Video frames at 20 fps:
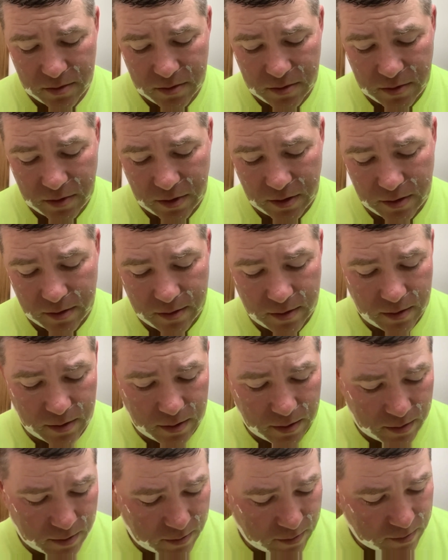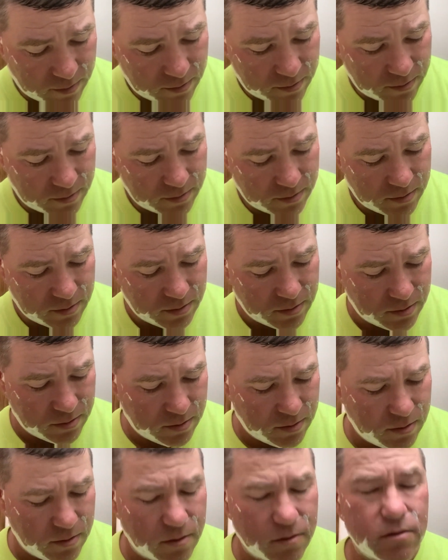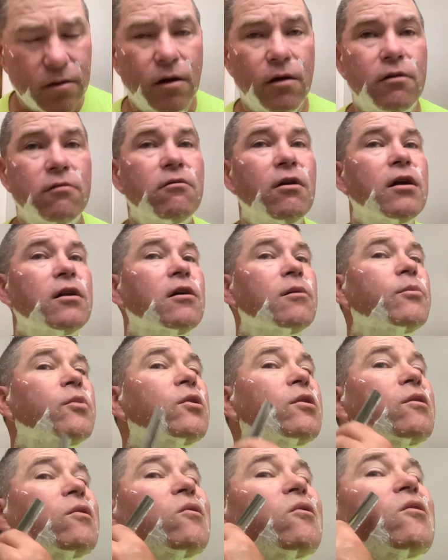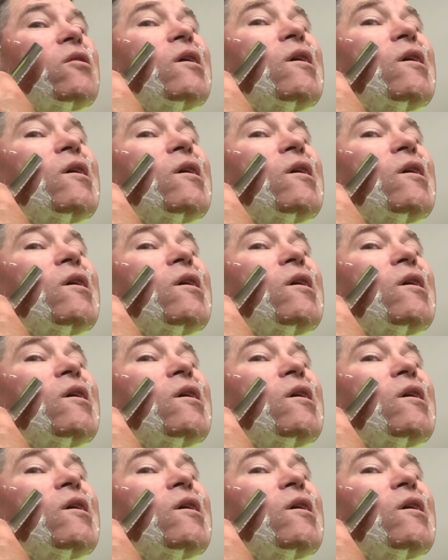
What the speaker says: And so read up on all